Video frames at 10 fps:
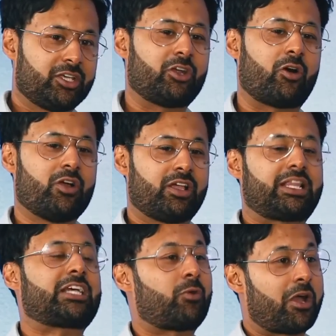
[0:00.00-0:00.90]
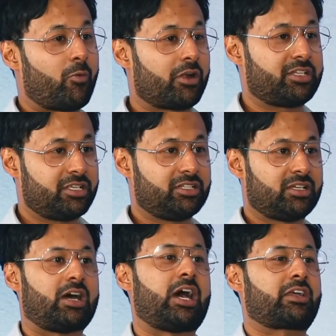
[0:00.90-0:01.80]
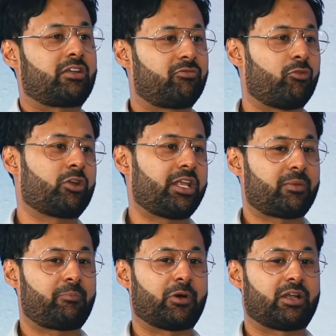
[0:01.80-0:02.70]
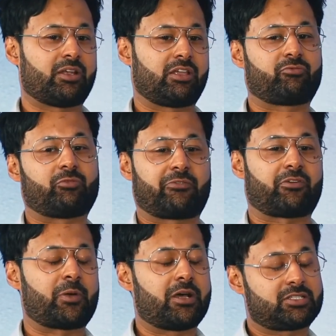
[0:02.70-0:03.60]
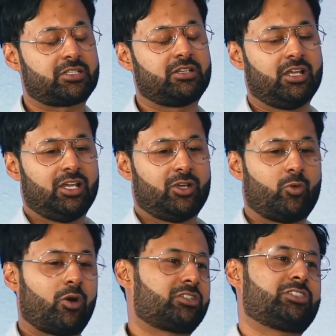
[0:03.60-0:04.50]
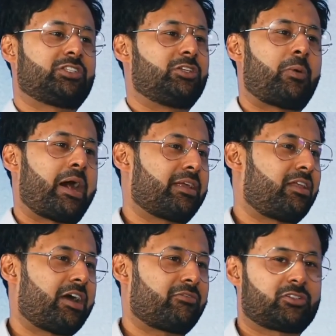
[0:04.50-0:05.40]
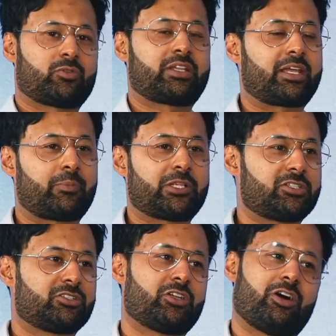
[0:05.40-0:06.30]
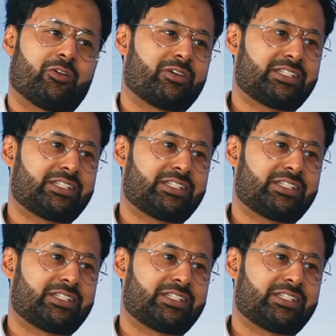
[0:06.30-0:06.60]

You know, that's what I wanted. Yeah. I can afford it. But if a person who wants just the Dubai life, just want to take pictures, you know,